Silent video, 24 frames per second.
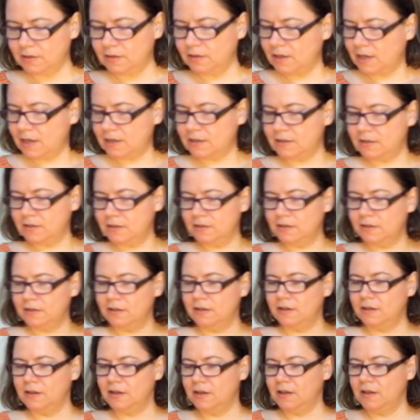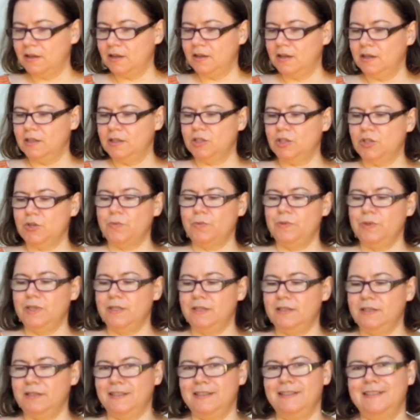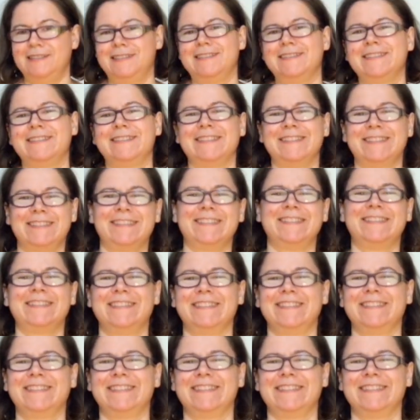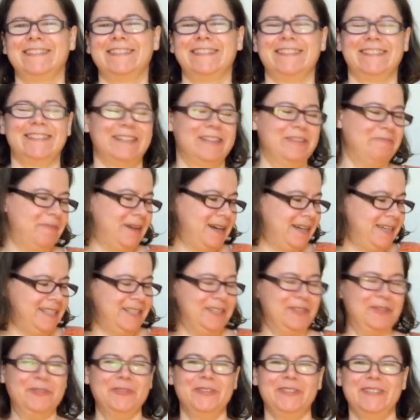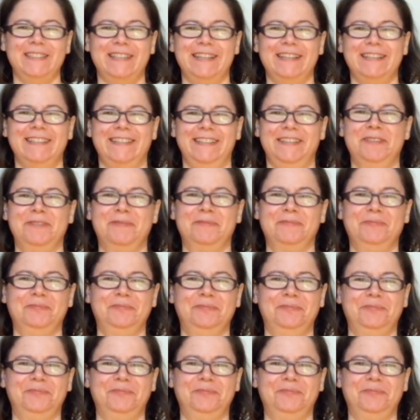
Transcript: Yes, so this is it, my Tosta T.